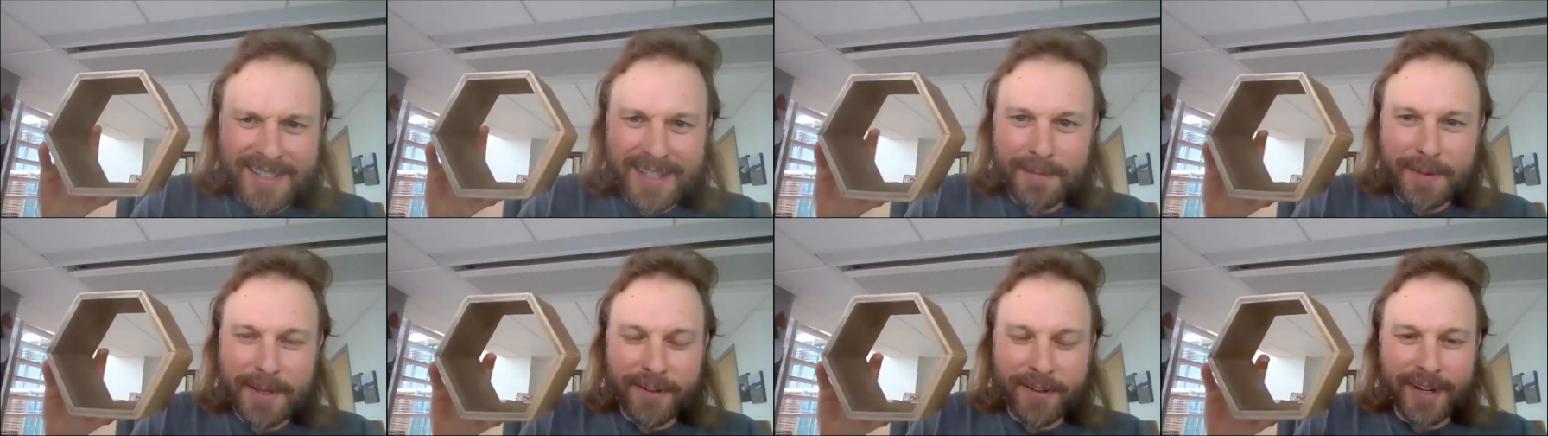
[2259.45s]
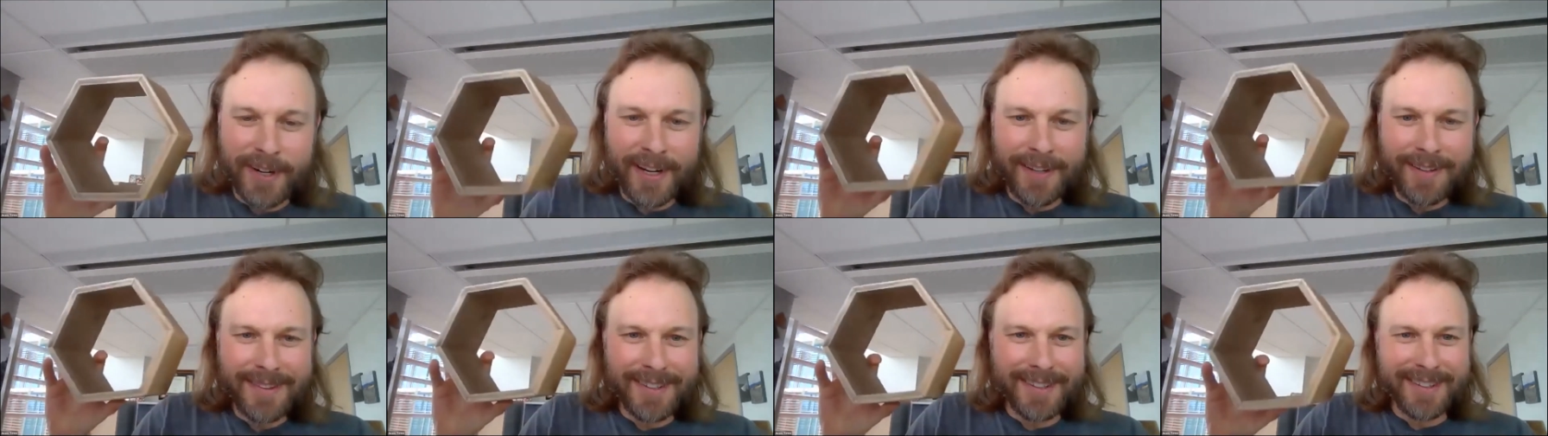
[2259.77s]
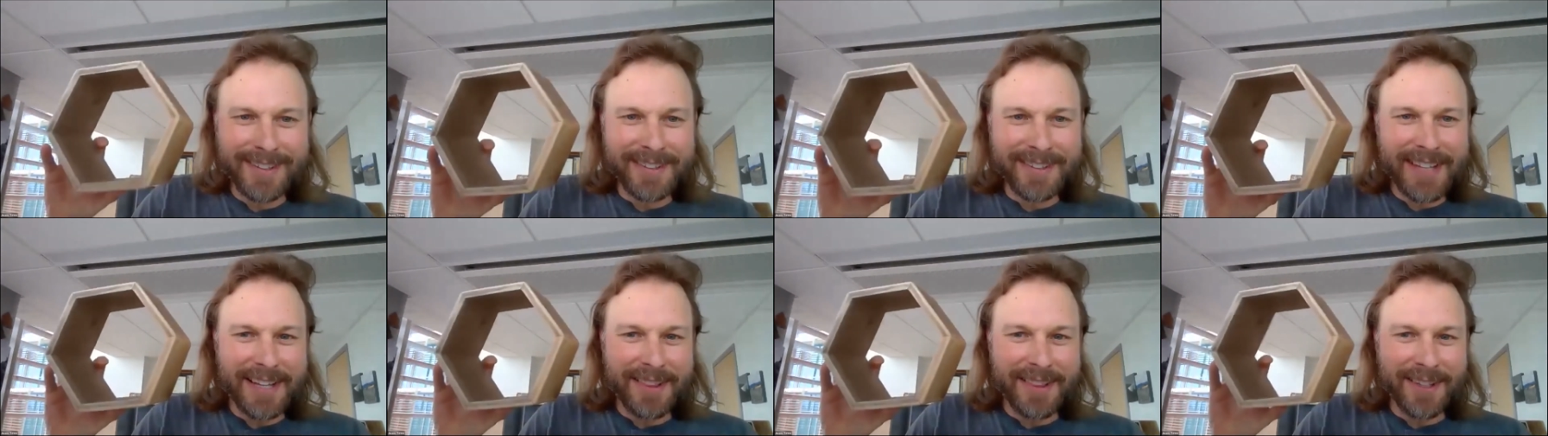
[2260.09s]
I mean,
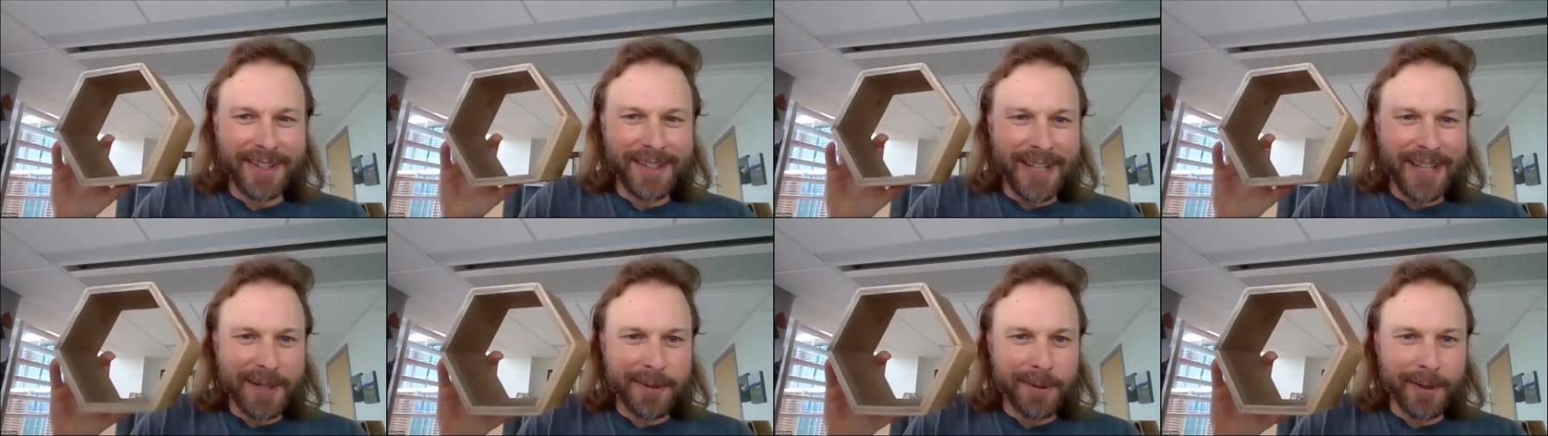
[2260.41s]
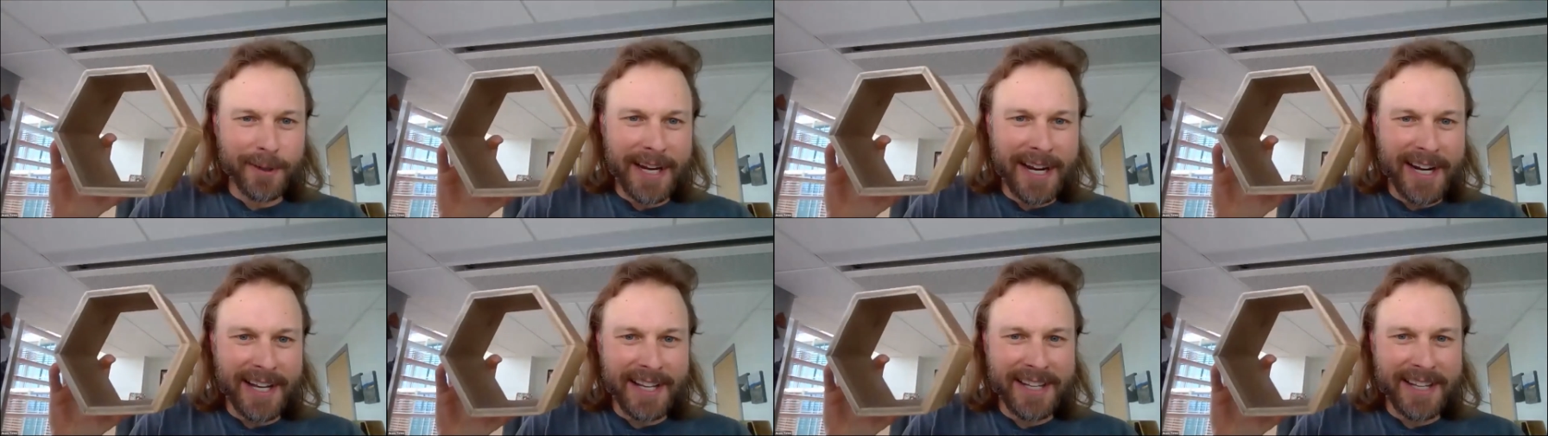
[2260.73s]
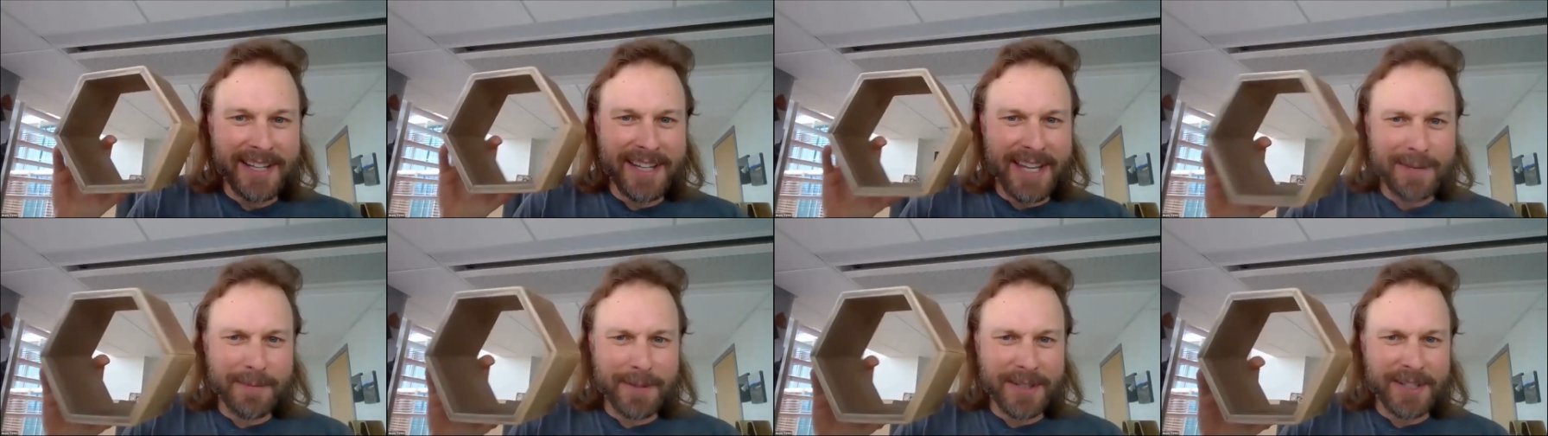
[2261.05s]
they look like organic
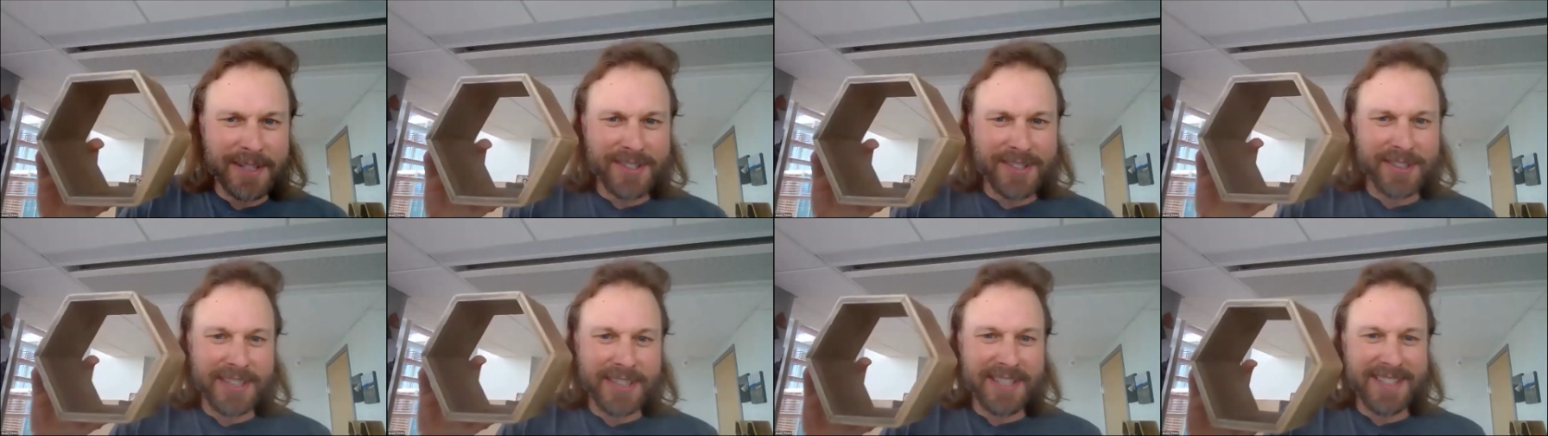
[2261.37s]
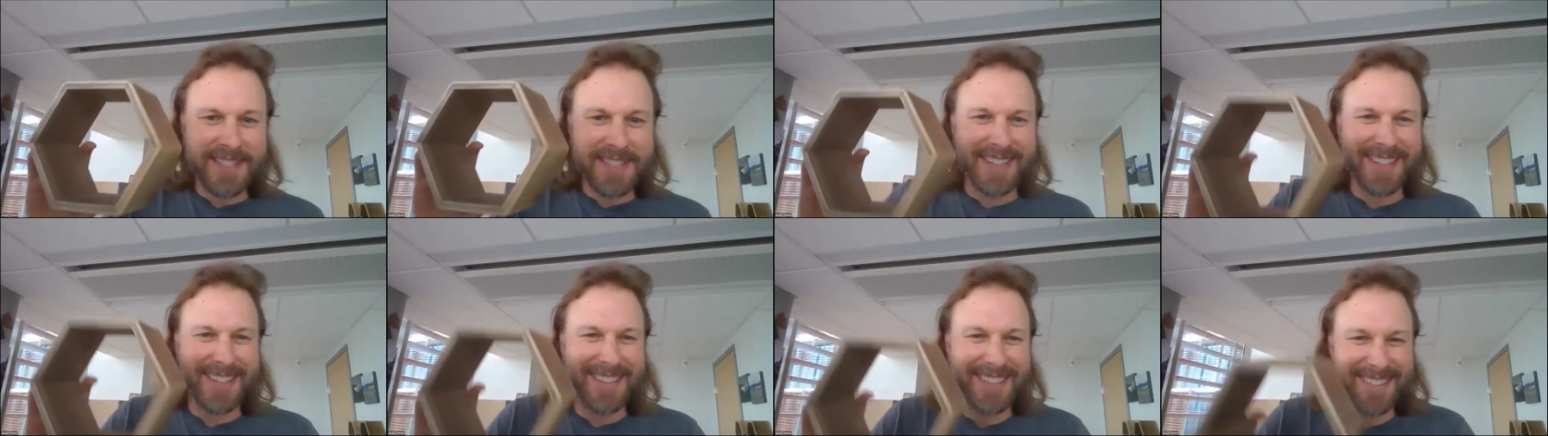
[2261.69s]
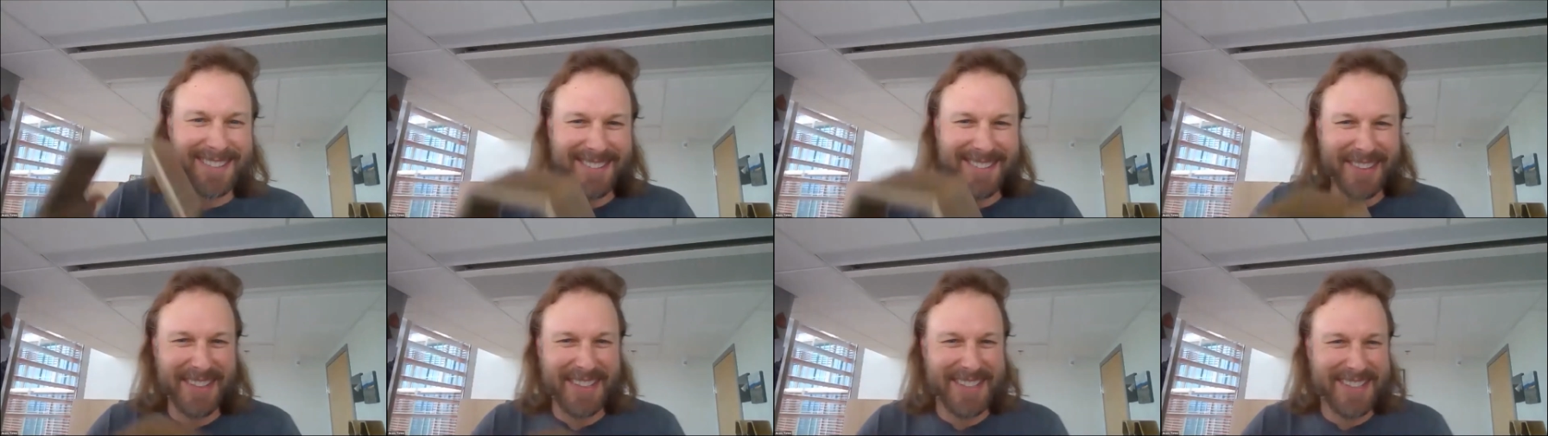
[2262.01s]
chemistry, so,
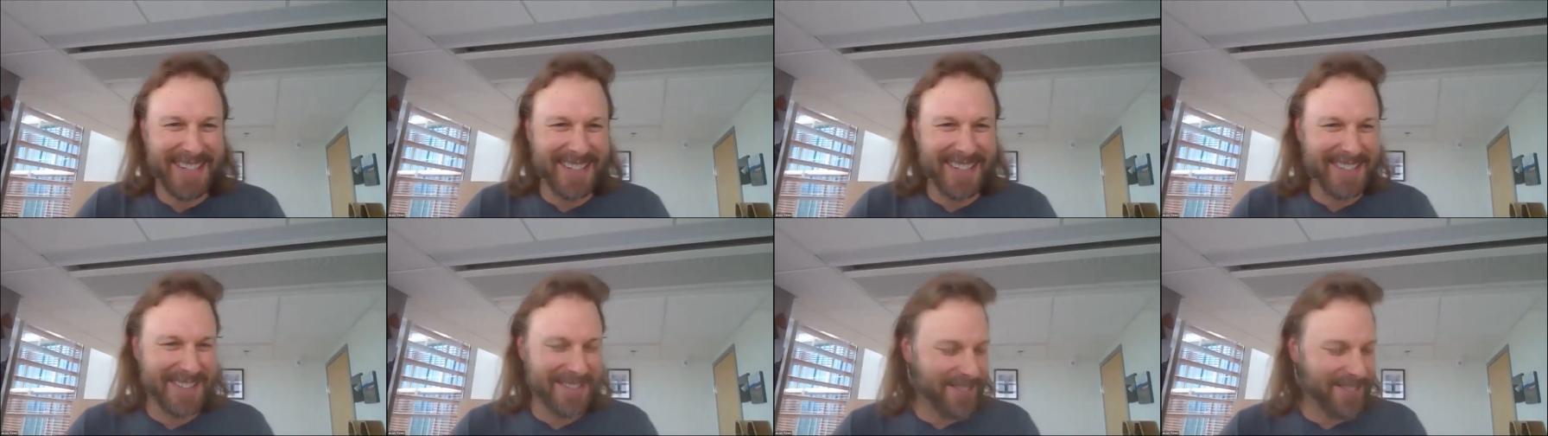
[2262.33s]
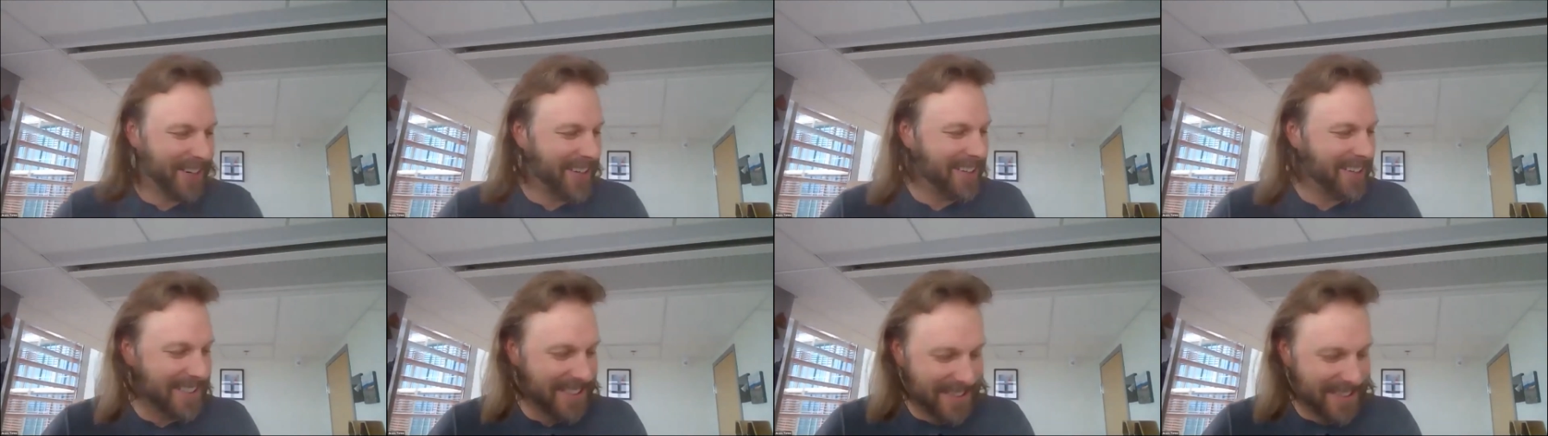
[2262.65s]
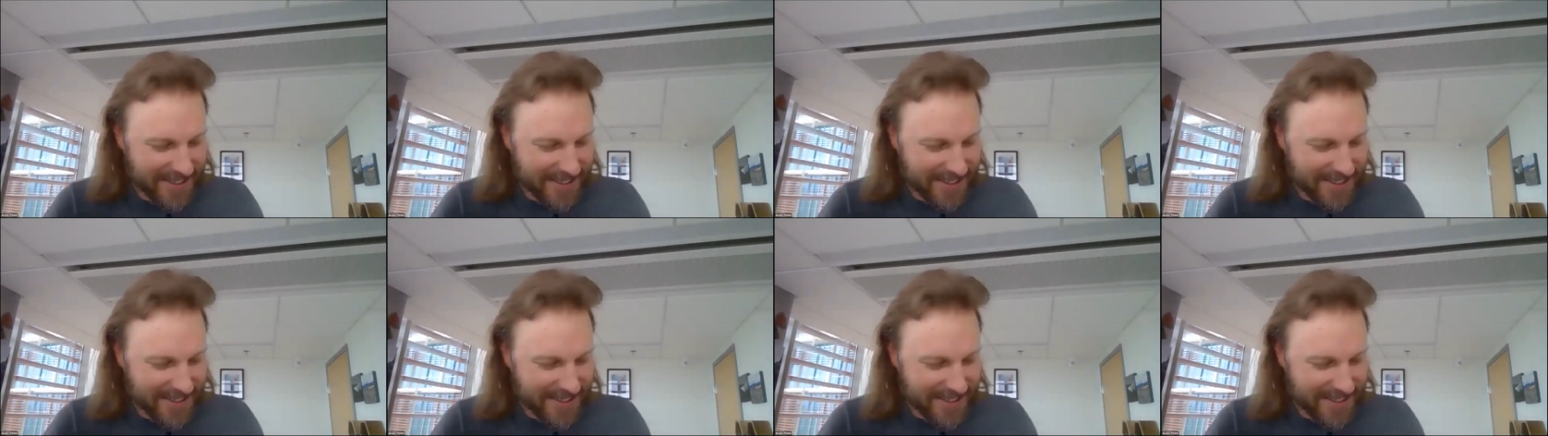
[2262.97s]
which is very.